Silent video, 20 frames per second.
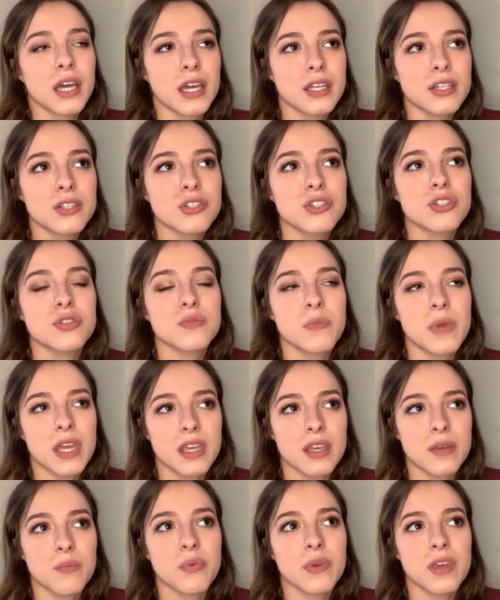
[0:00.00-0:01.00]
and just
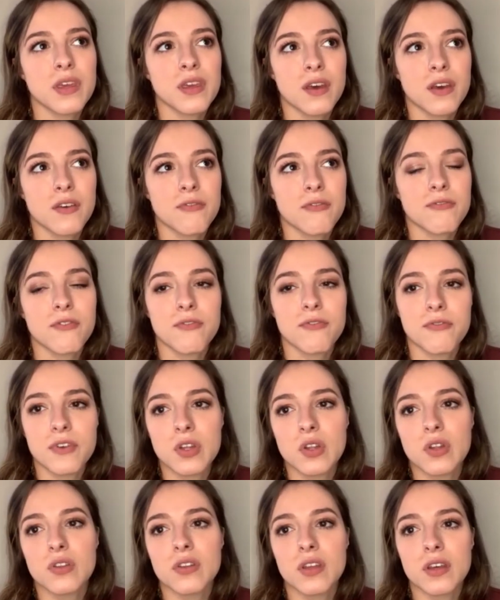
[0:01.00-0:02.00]
make it be a
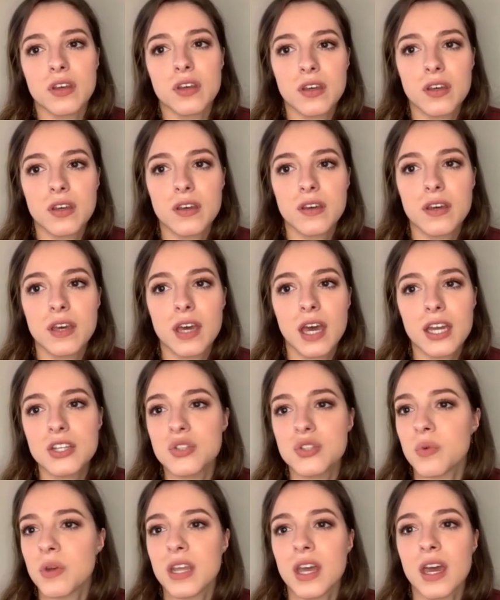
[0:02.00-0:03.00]
fulfilled, I
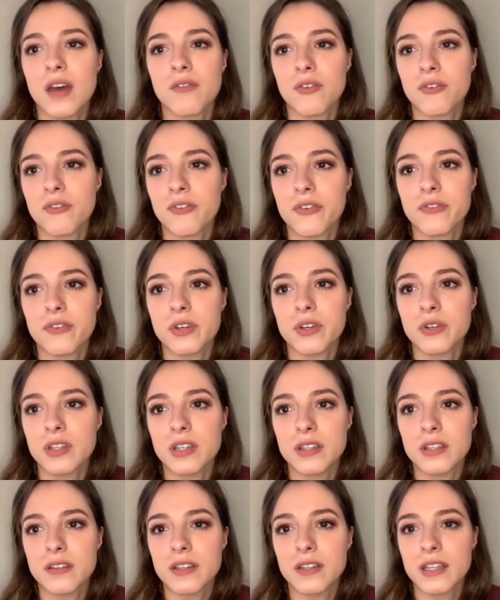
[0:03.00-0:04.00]
just want to have a fulfilled
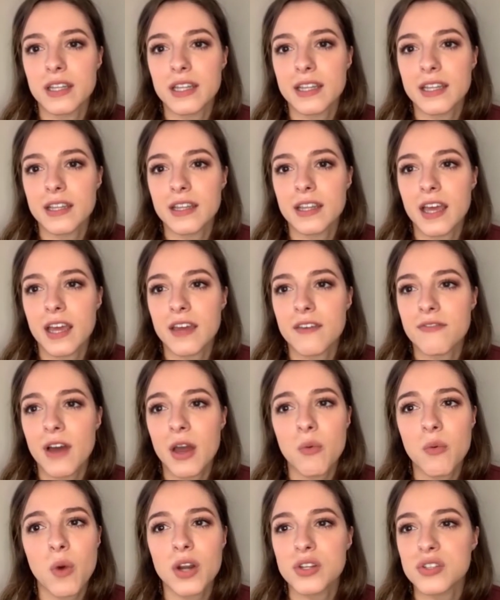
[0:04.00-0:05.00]
life.
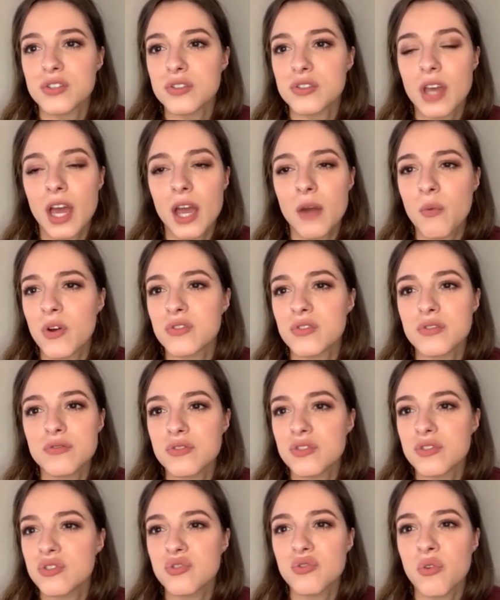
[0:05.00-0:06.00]
I want to, I want
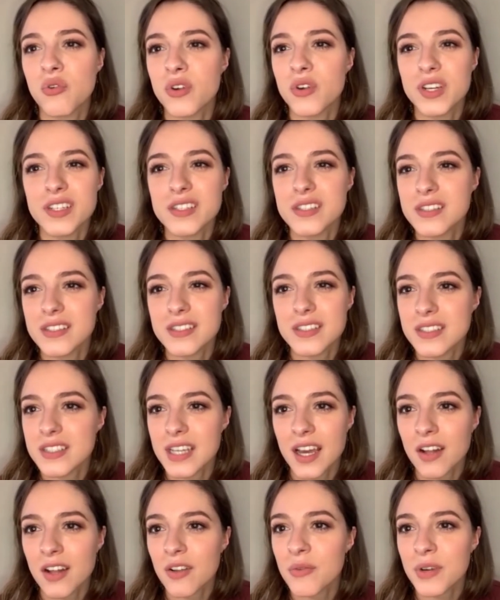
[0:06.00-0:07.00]
stories to
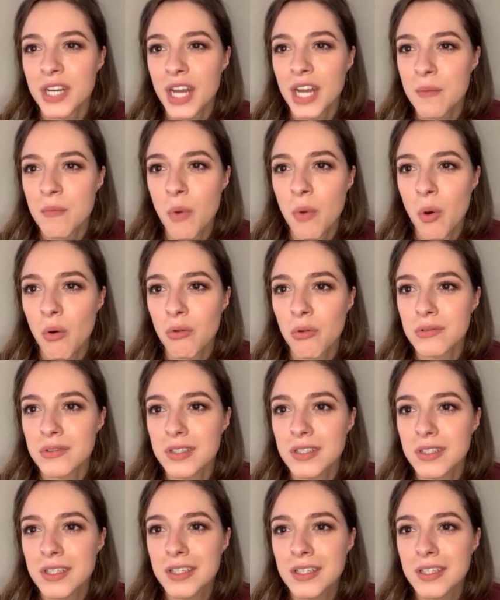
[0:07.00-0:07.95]
tell when I'm old.